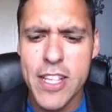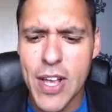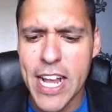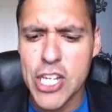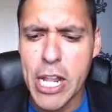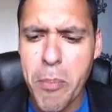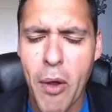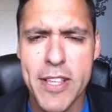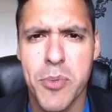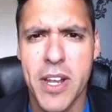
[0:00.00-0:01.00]
to actually
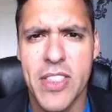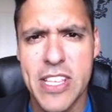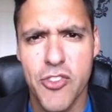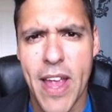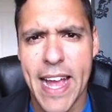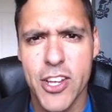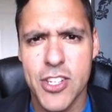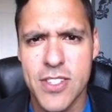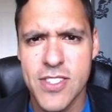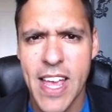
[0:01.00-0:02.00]
press one of these
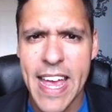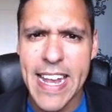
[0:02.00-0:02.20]
reactions.